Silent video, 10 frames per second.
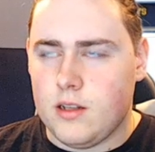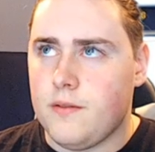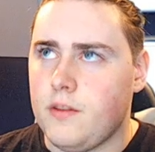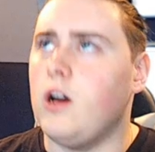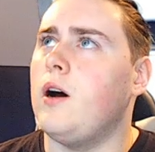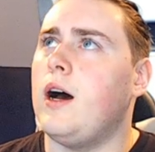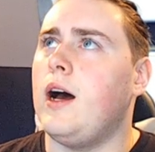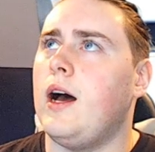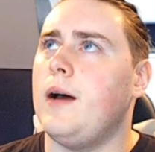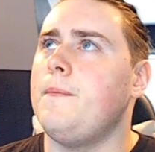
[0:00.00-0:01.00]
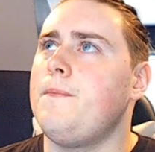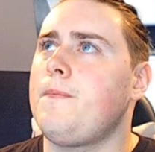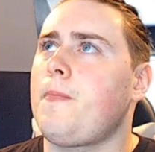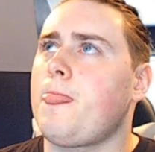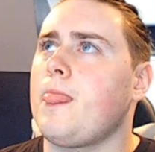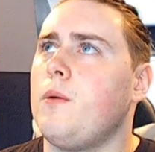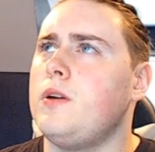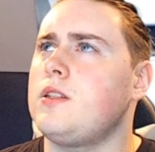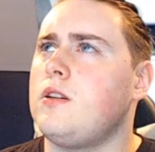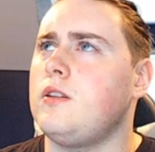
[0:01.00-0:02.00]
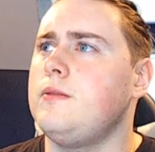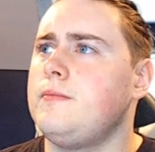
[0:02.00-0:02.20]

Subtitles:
No, what is it called?